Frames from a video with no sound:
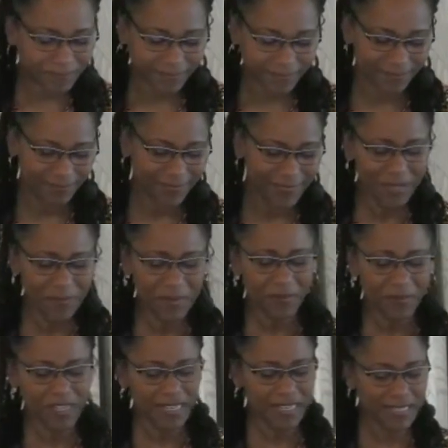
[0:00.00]
Come on, we're
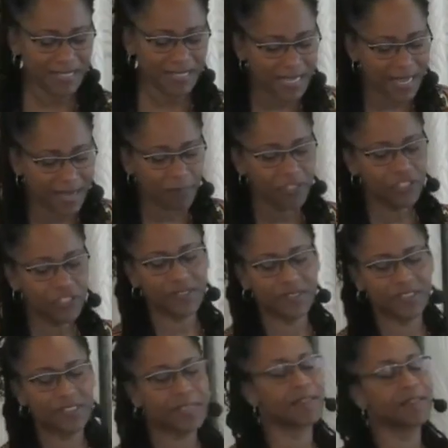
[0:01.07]
gonna sing. I want you to
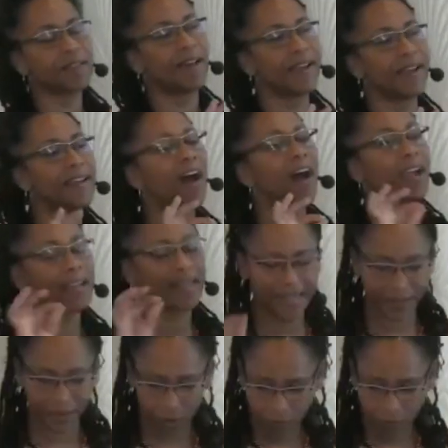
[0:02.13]
sing the line, I let go for